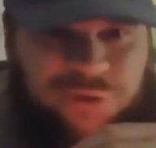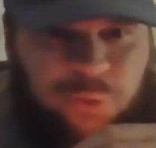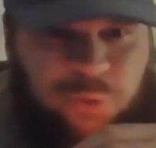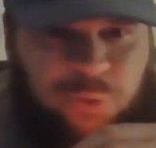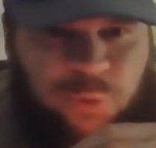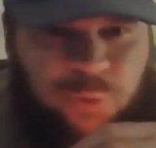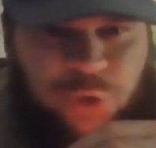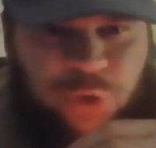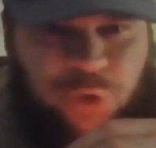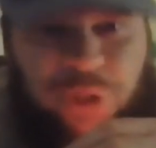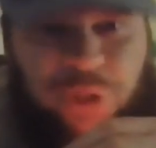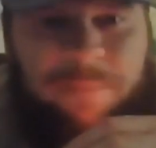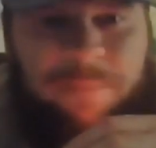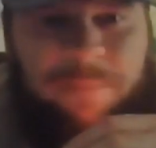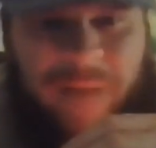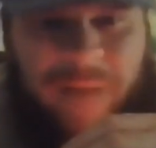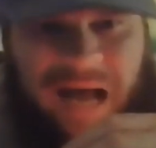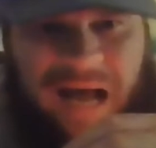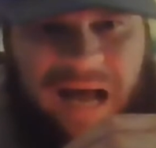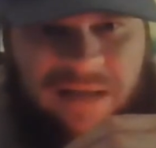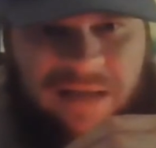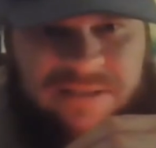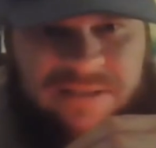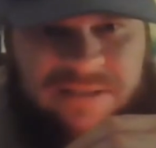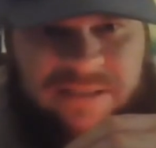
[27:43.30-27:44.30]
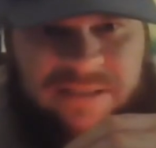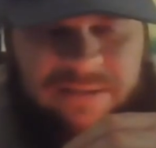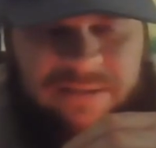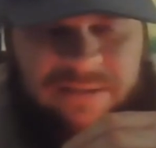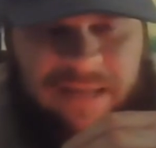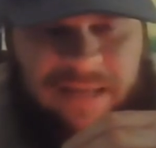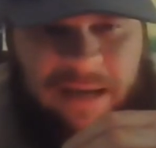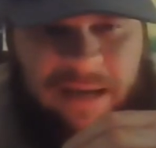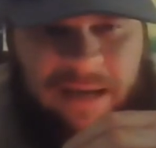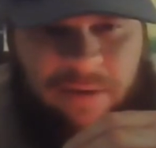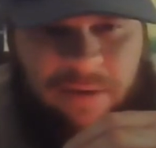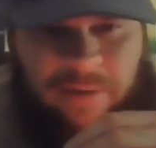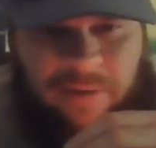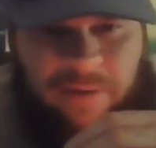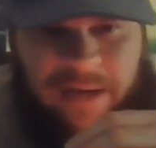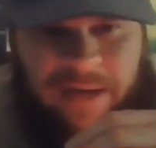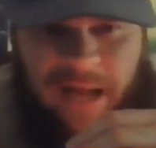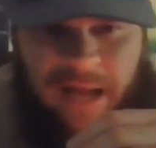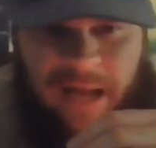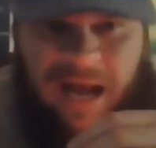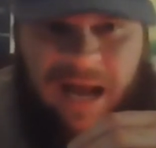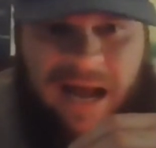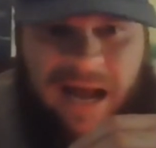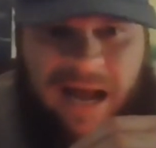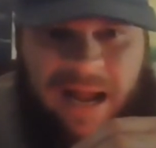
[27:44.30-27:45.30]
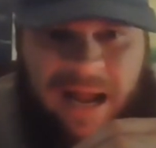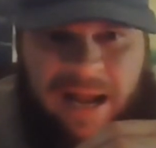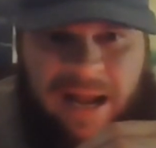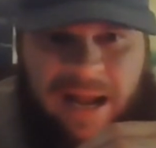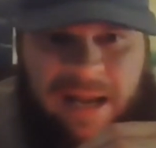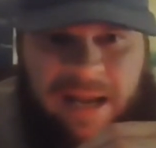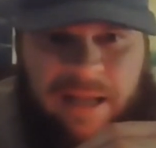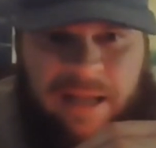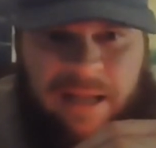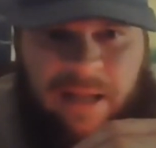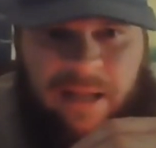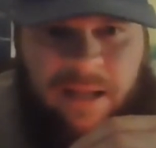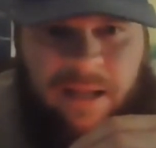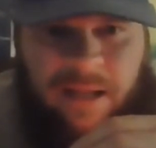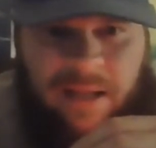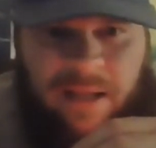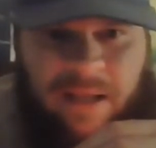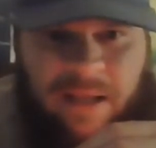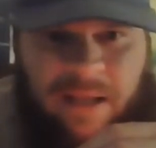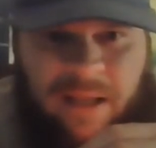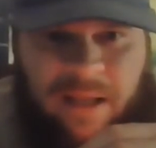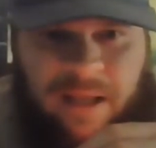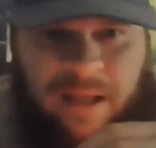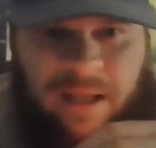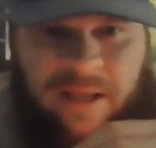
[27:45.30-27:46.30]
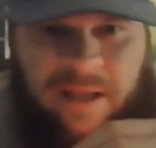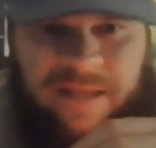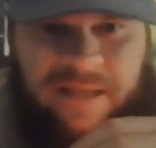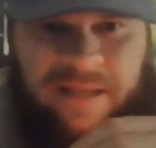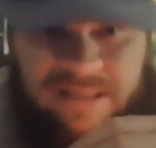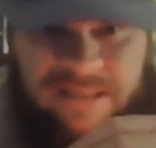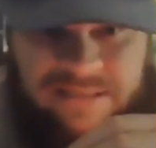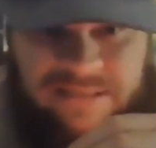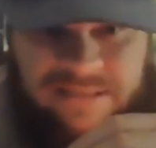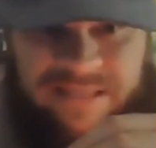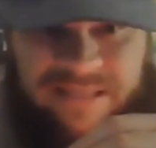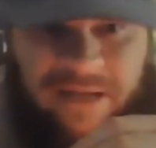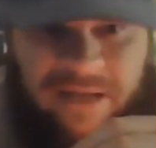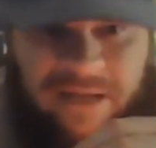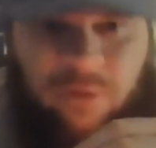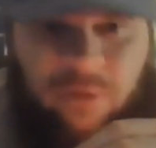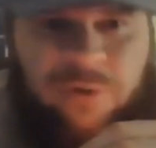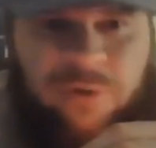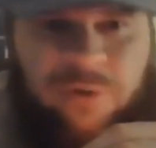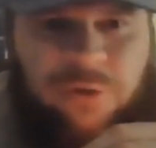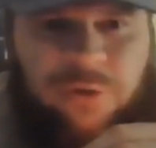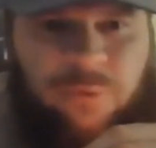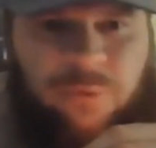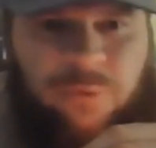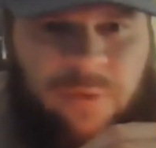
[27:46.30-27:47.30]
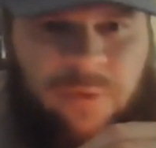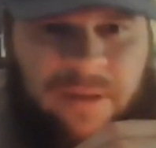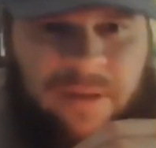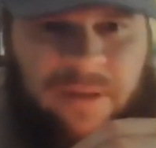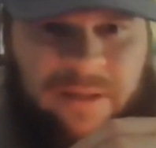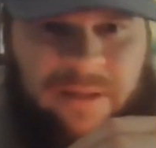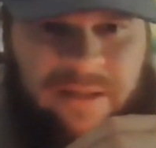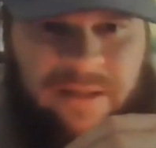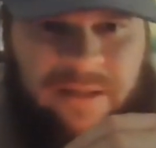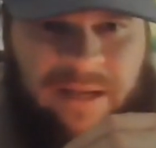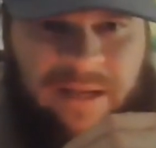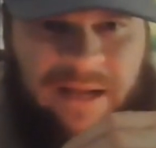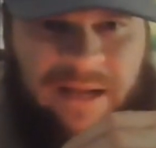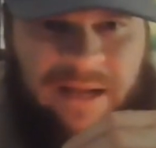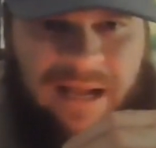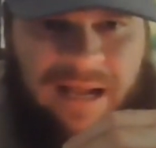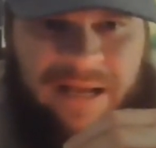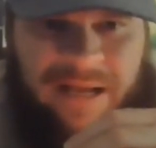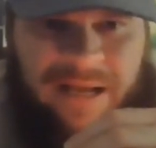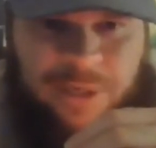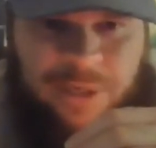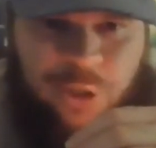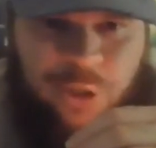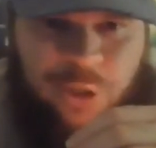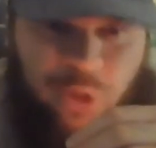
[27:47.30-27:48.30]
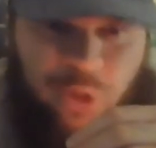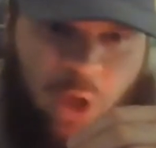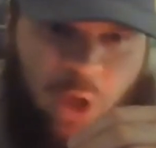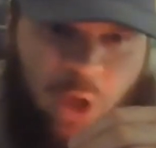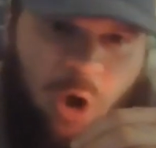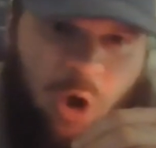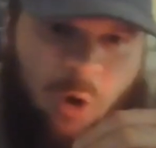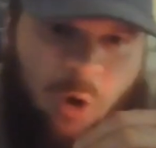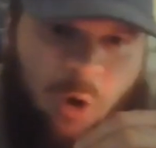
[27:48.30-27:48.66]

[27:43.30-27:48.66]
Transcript: good boxing now, and I can tell you that I know